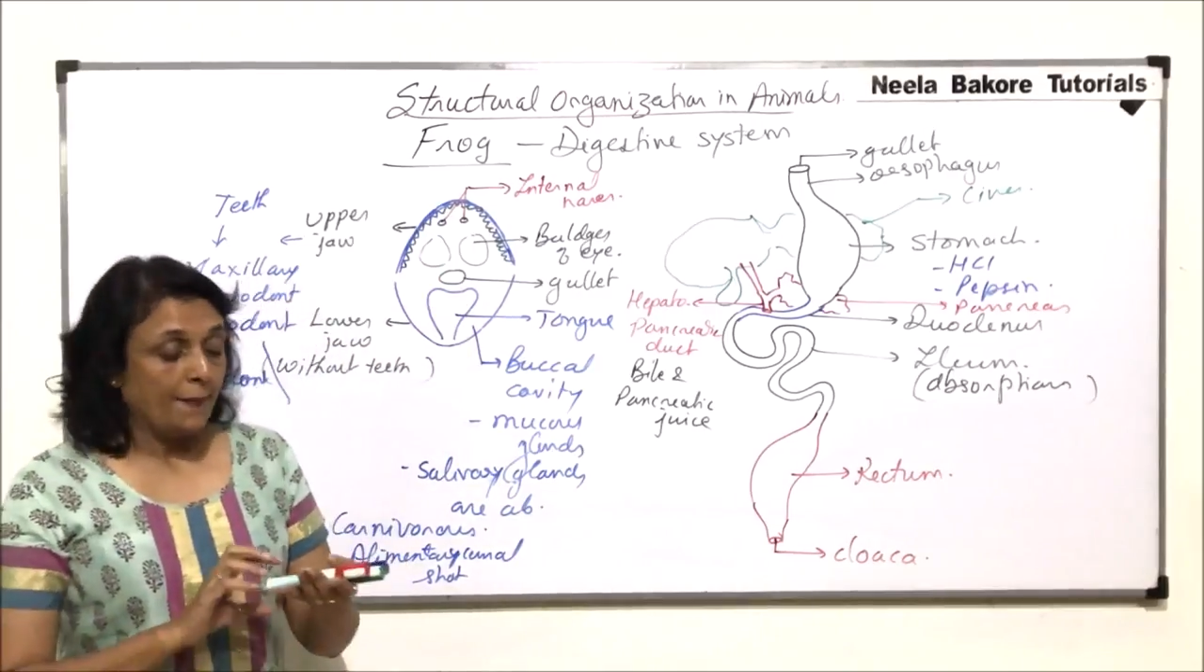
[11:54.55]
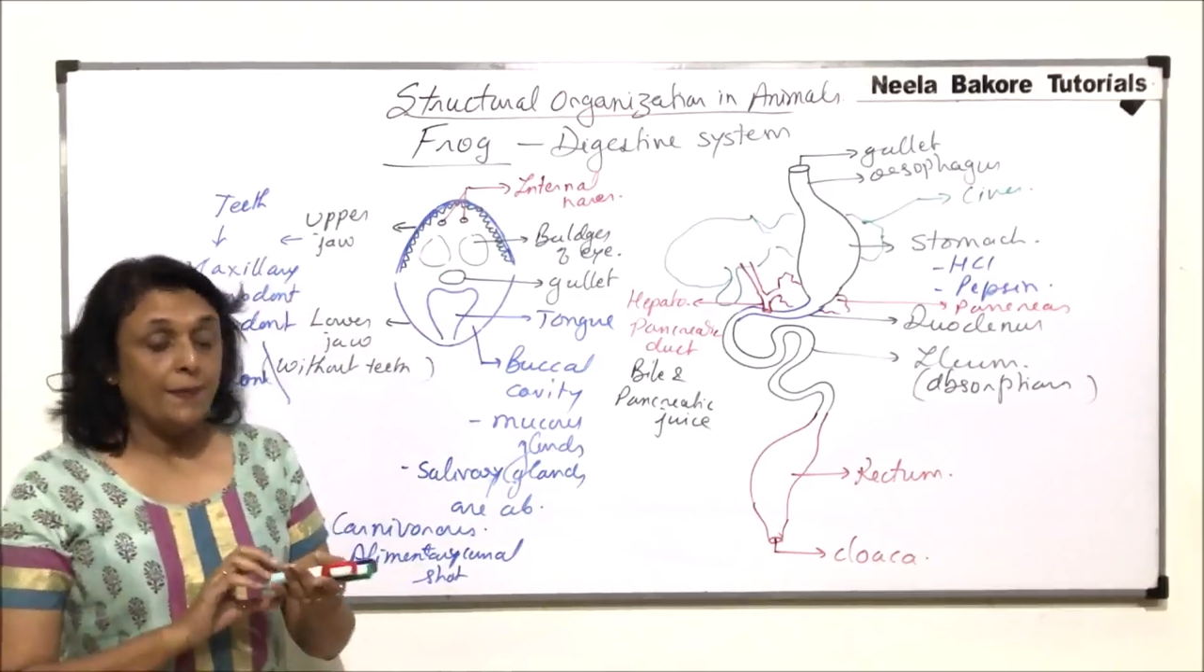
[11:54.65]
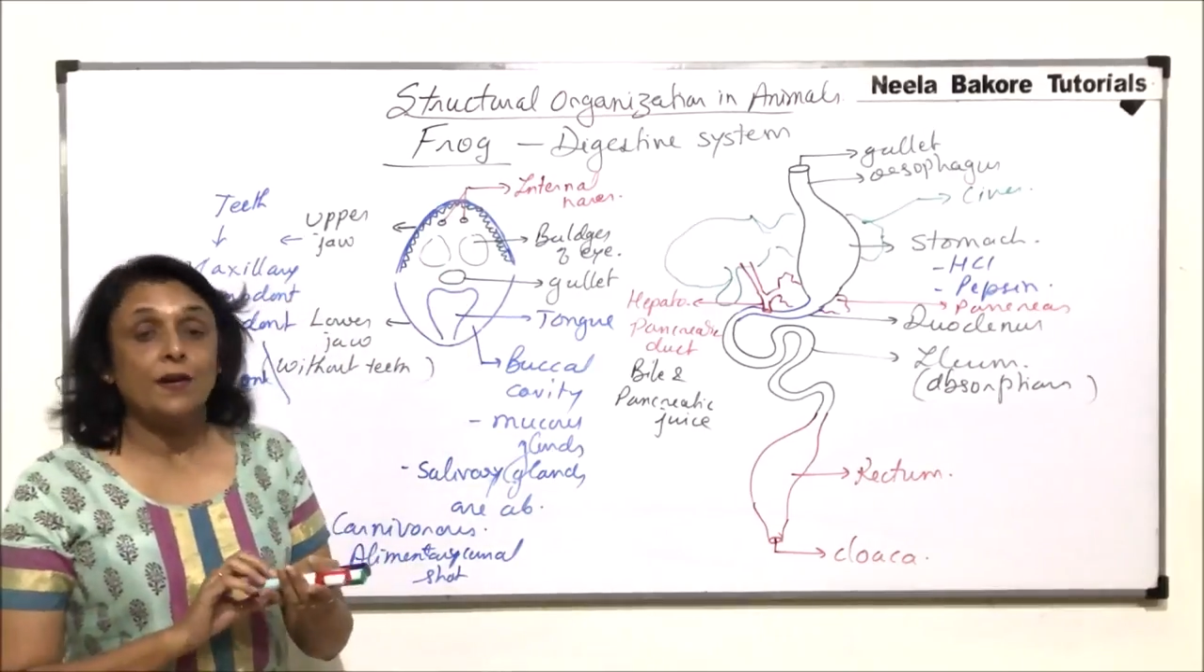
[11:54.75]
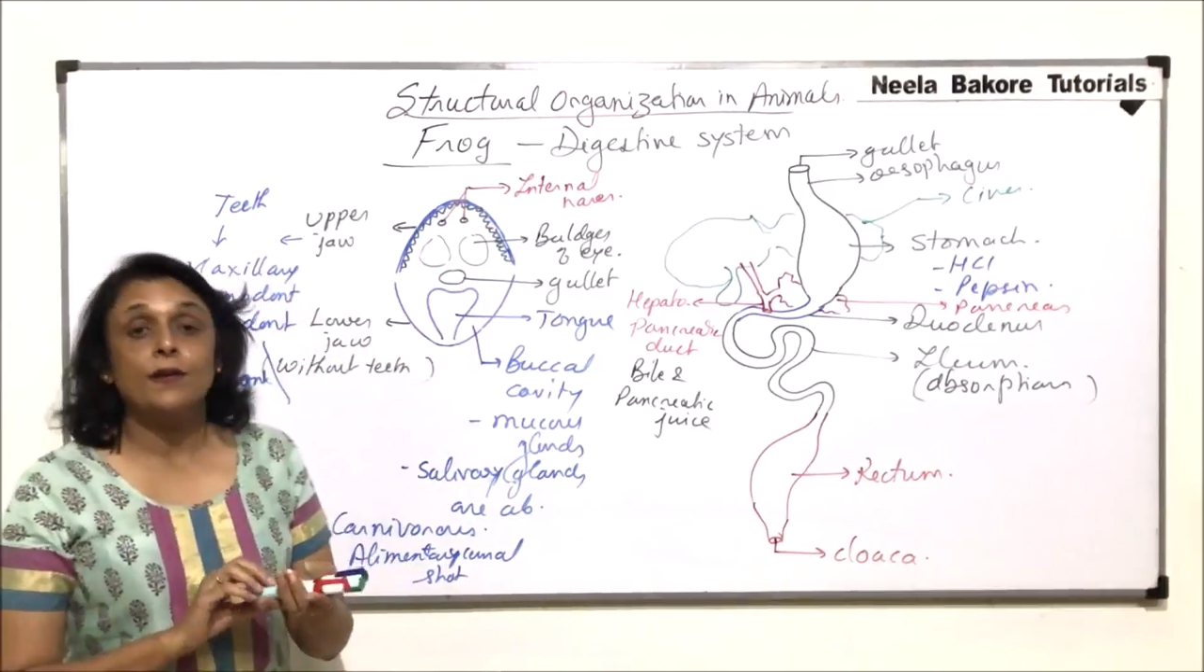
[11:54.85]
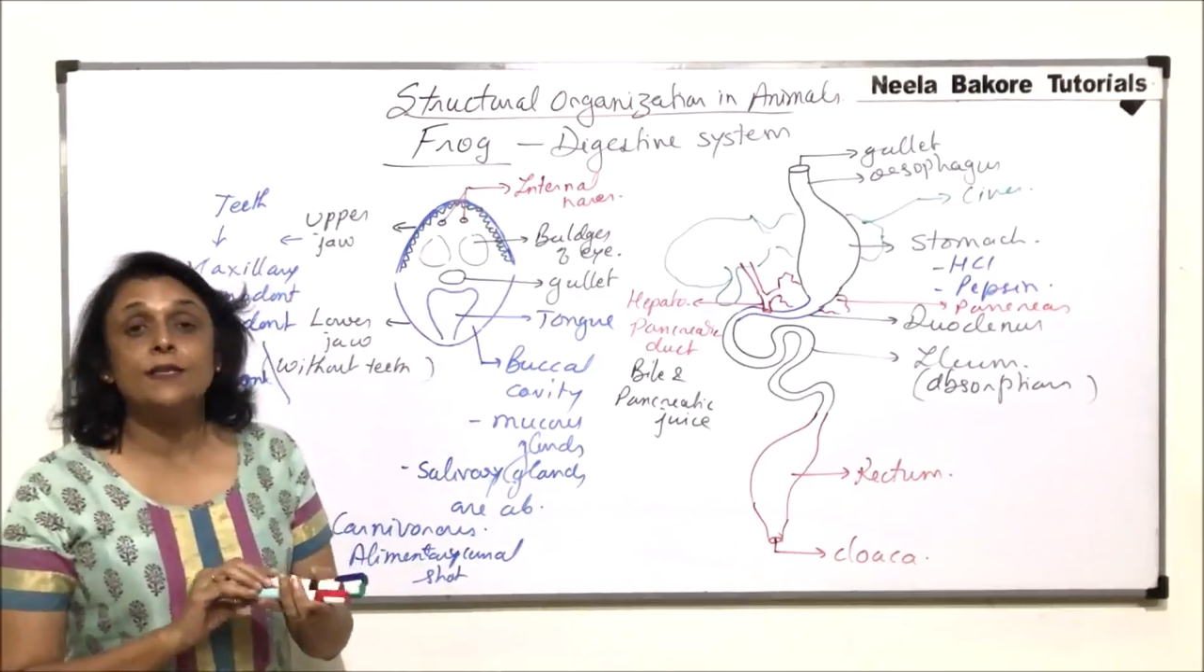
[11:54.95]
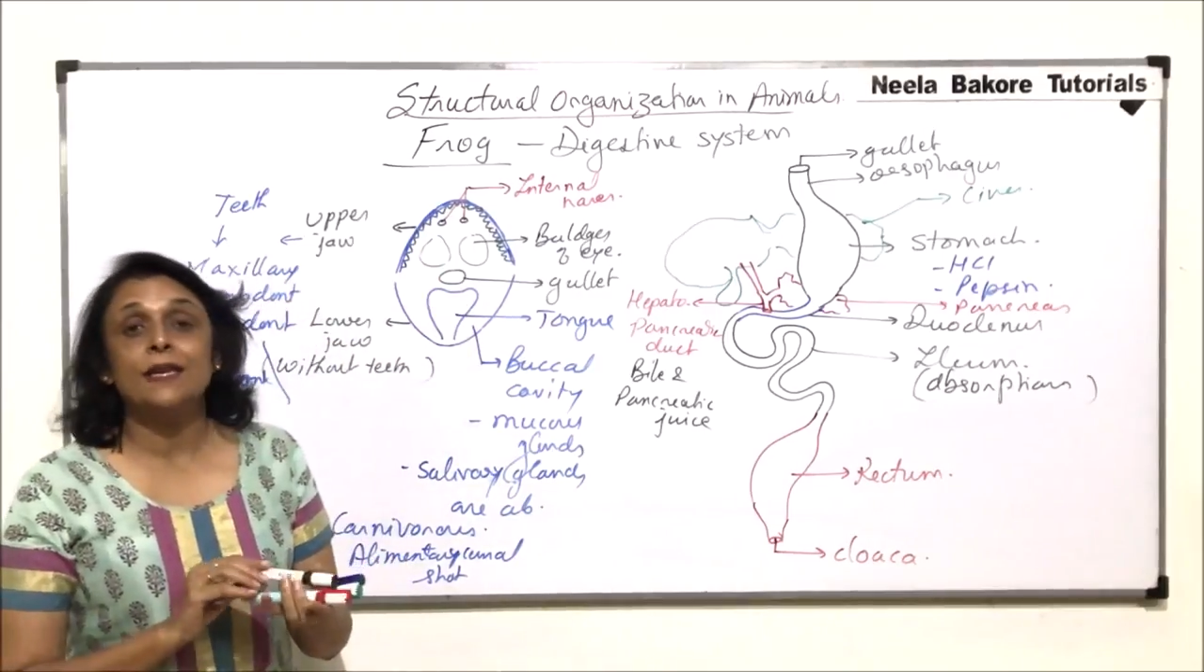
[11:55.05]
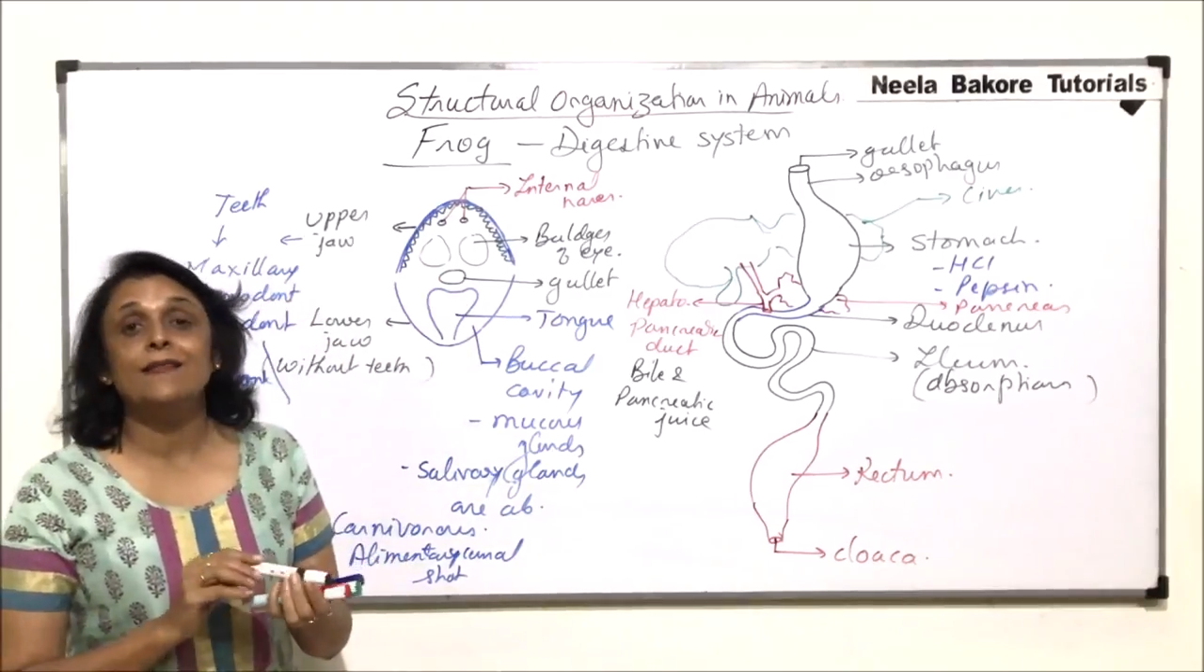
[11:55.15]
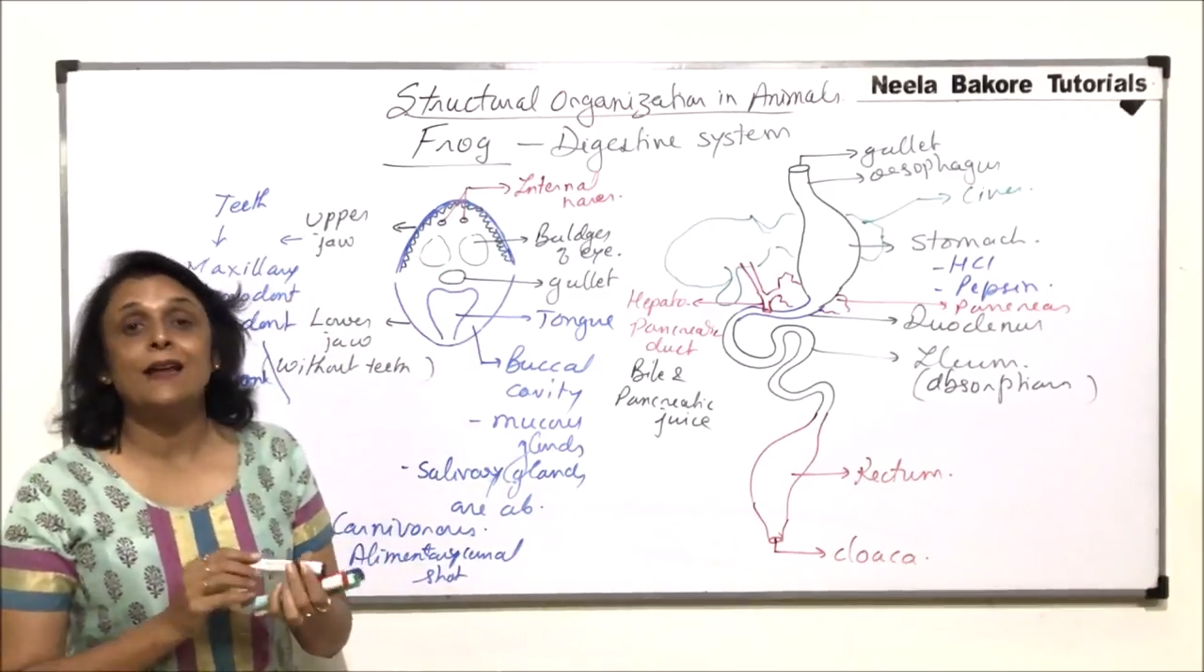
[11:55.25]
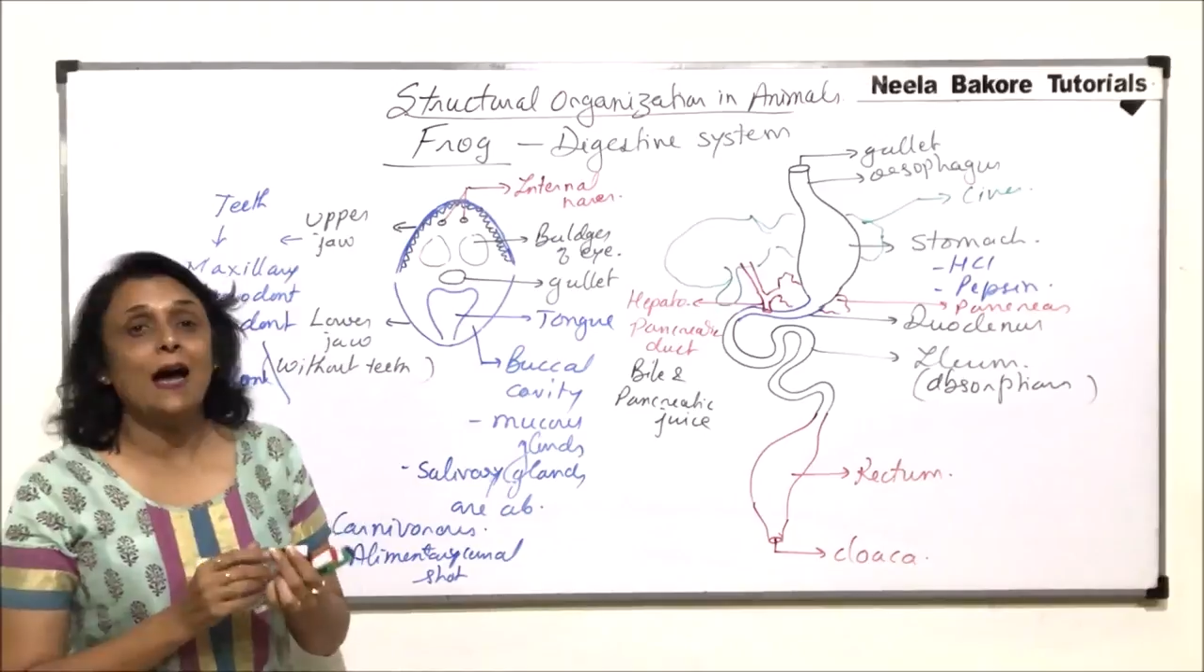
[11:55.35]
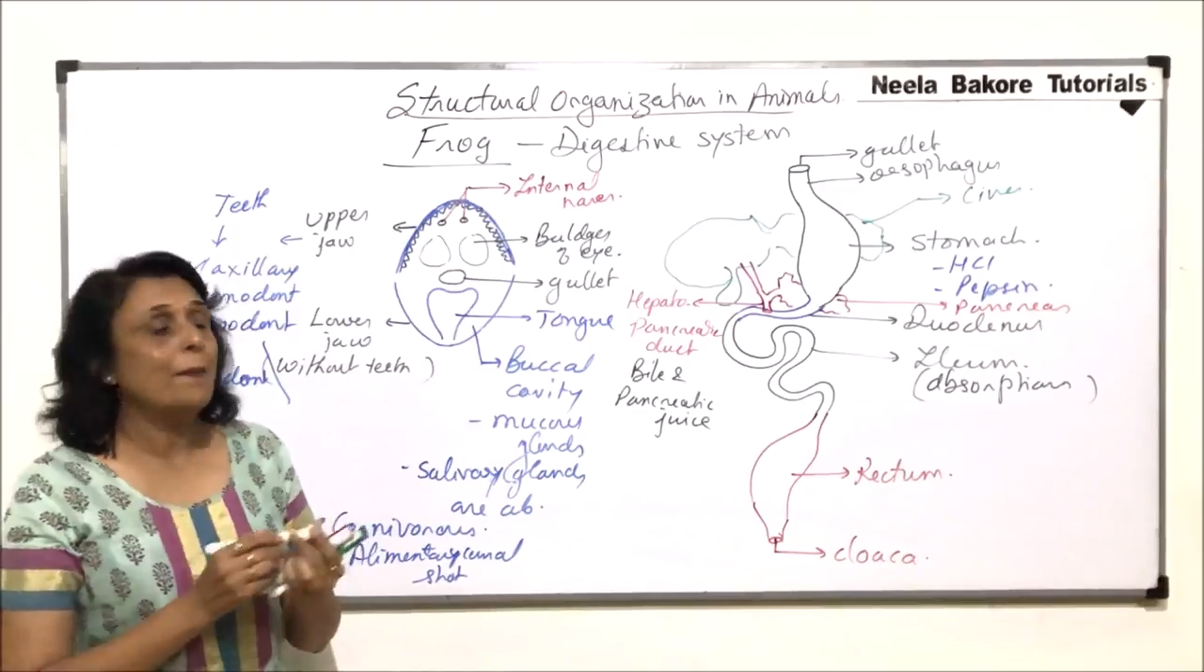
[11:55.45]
because in the